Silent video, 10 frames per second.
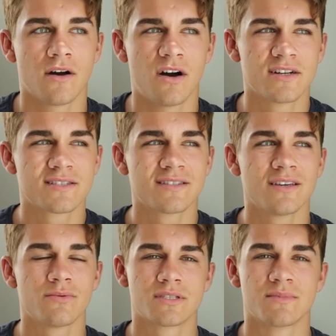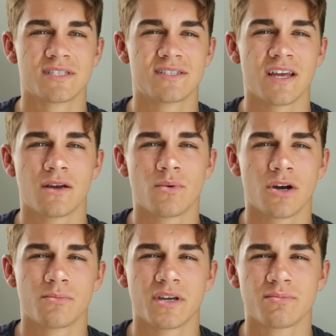honestly, it was a mistake. We
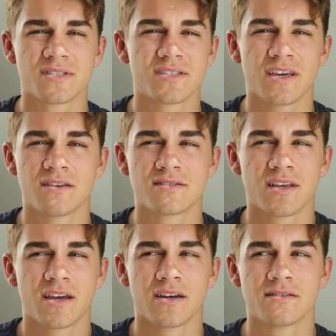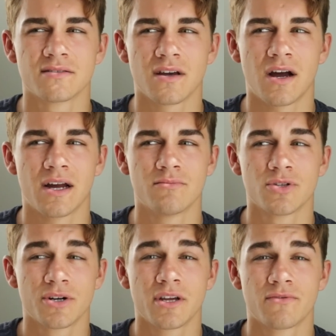all make mistakes, and I'm
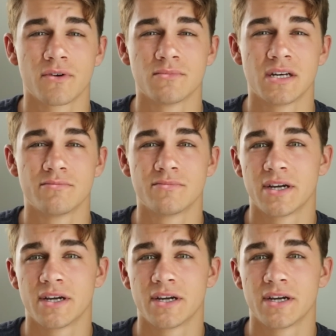learning from them,